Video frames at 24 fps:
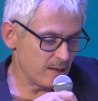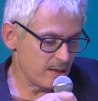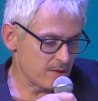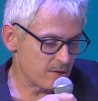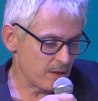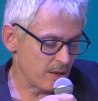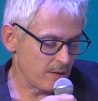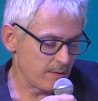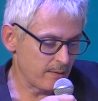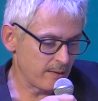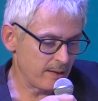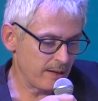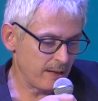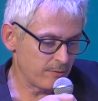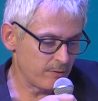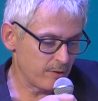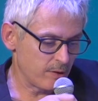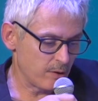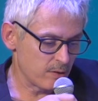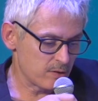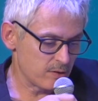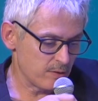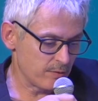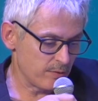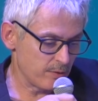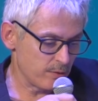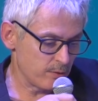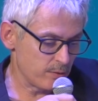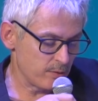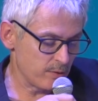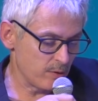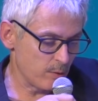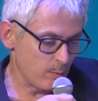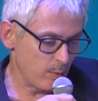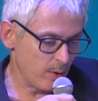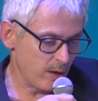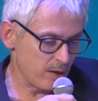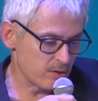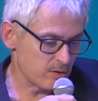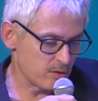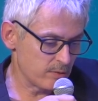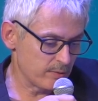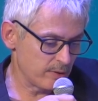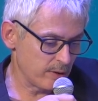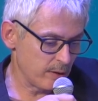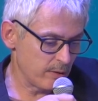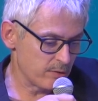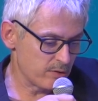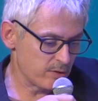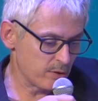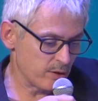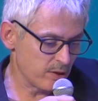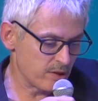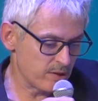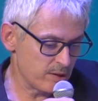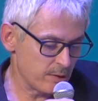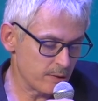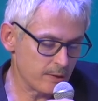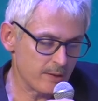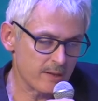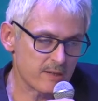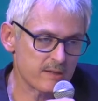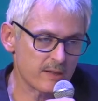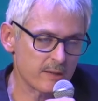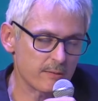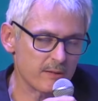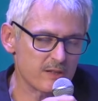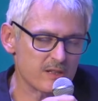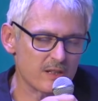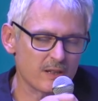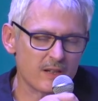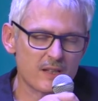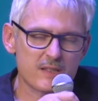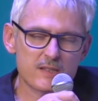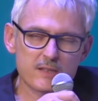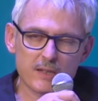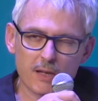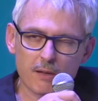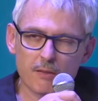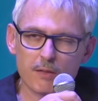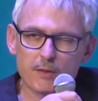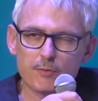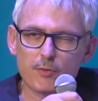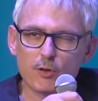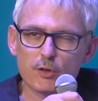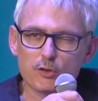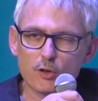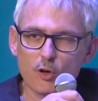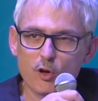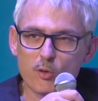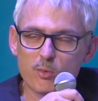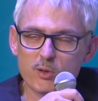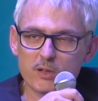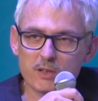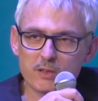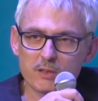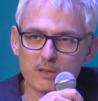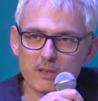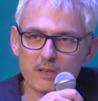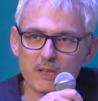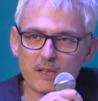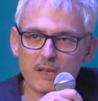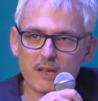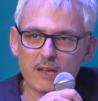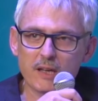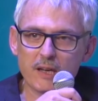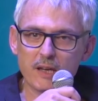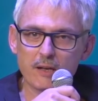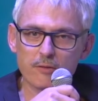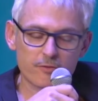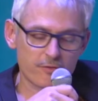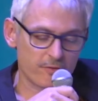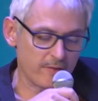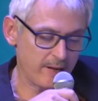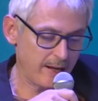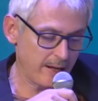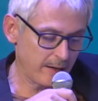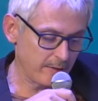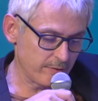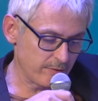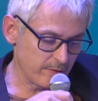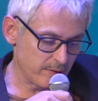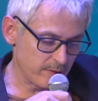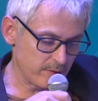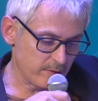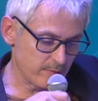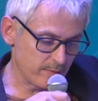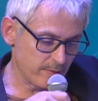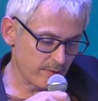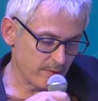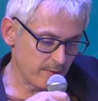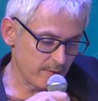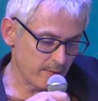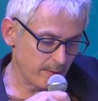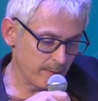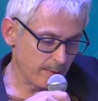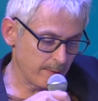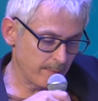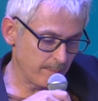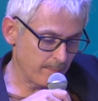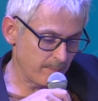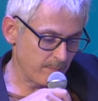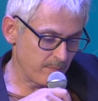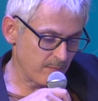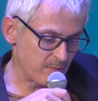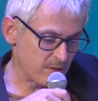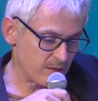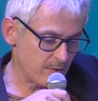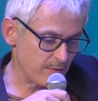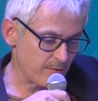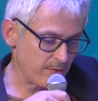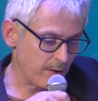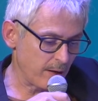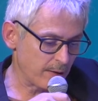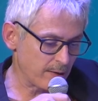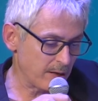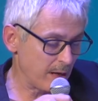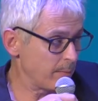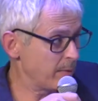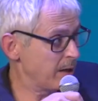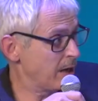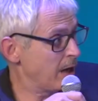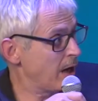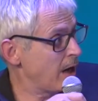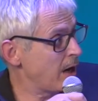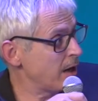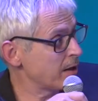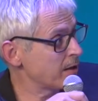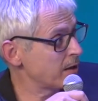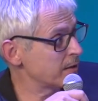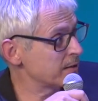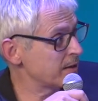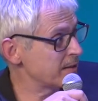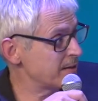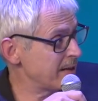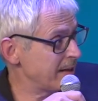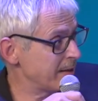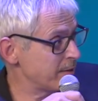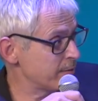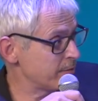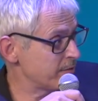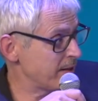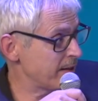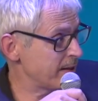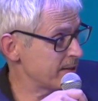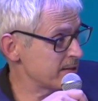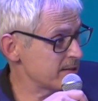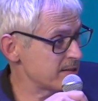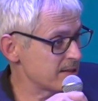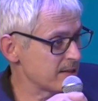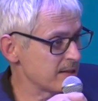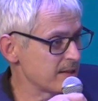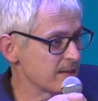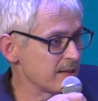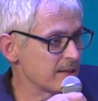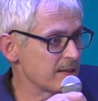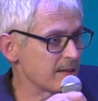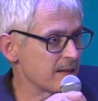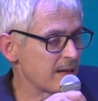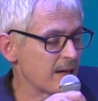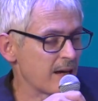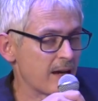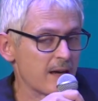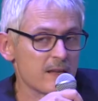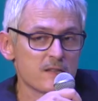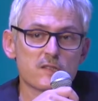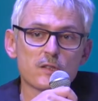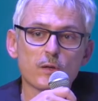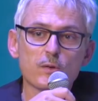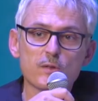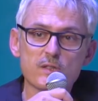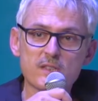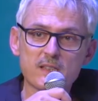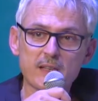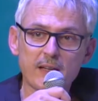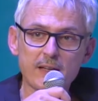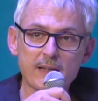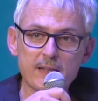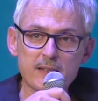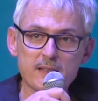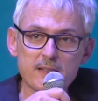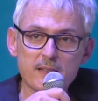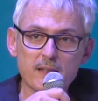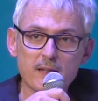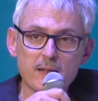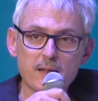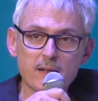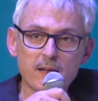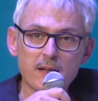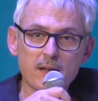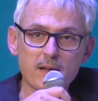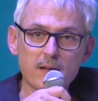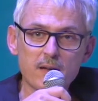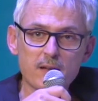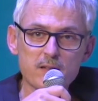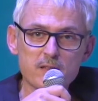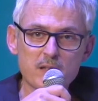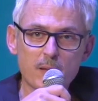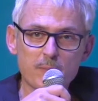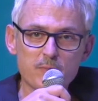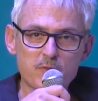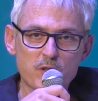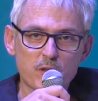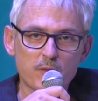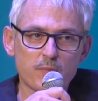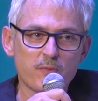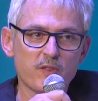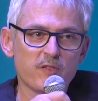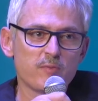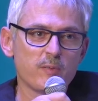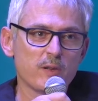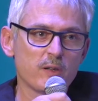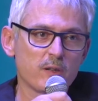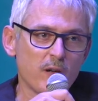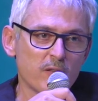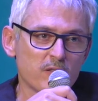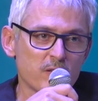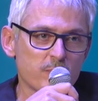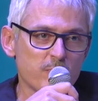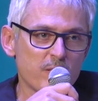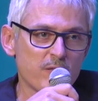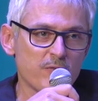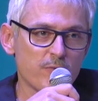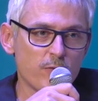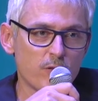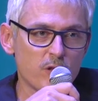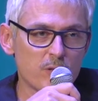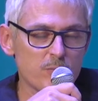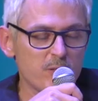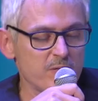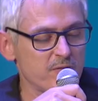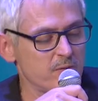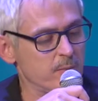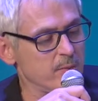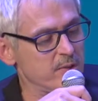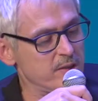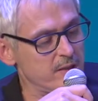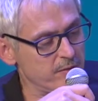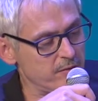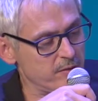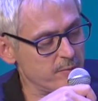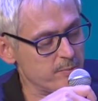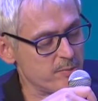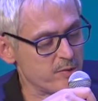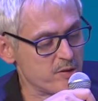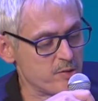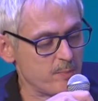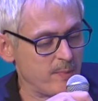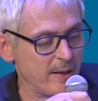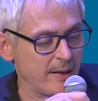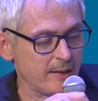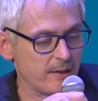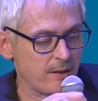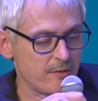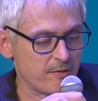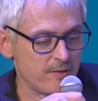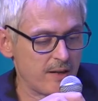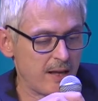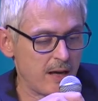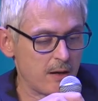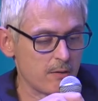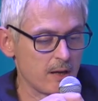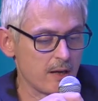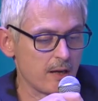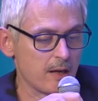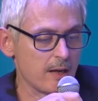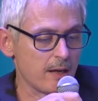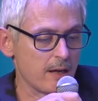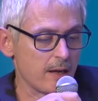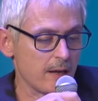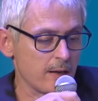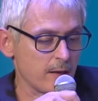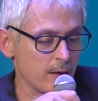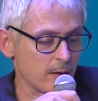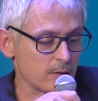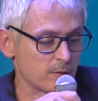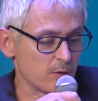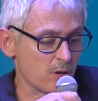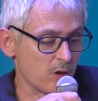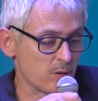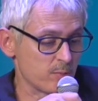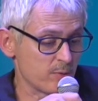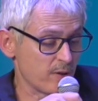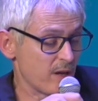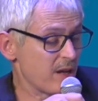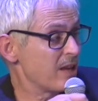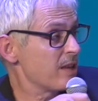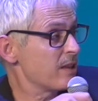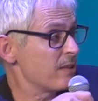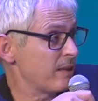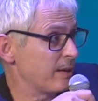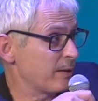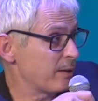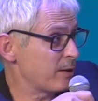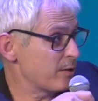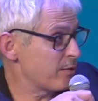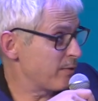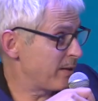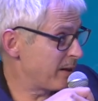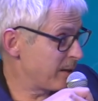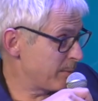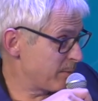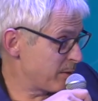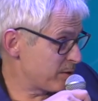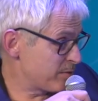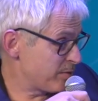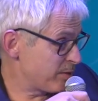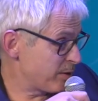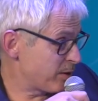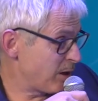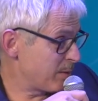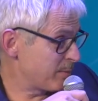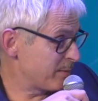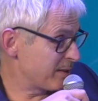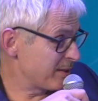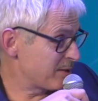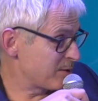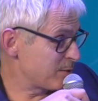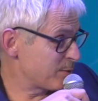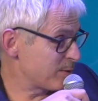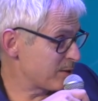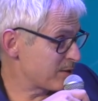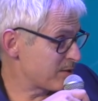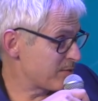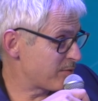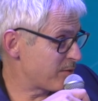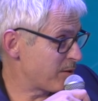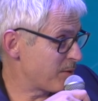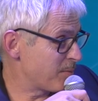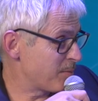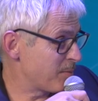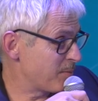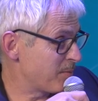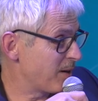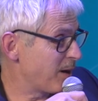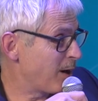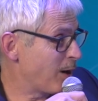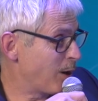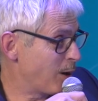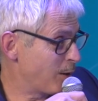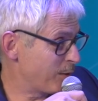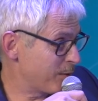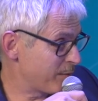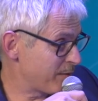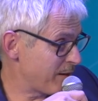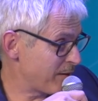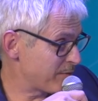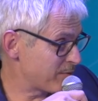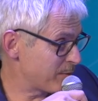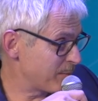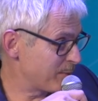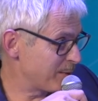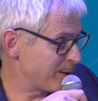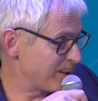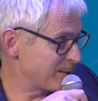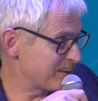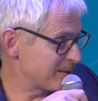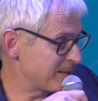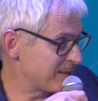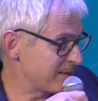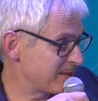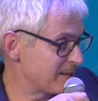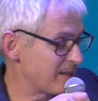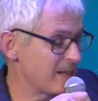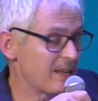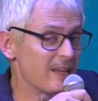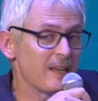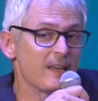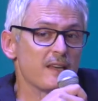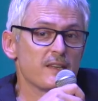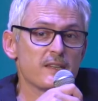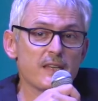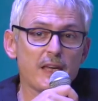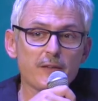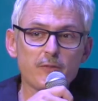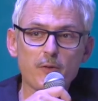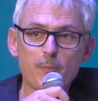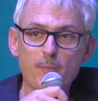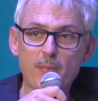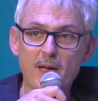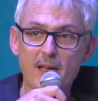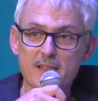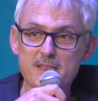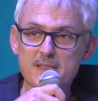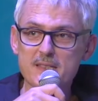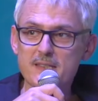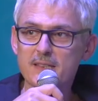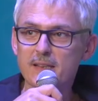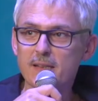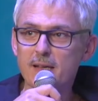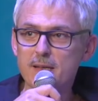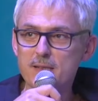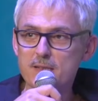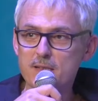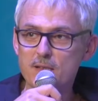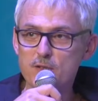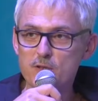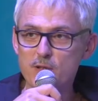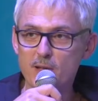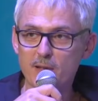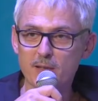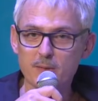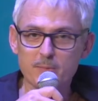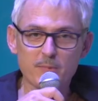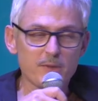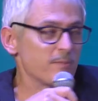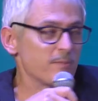each other again. For those of you who want to, we're going to continue this series on the 6th of October in Frankfurt with um, Stefania Milan on the Datafied uh, Society, uh, subject we've been covered before, but from a different perspective active now in October. Thank you very much for coming to us from all the way from London. David Betz, ladies and gentlemen,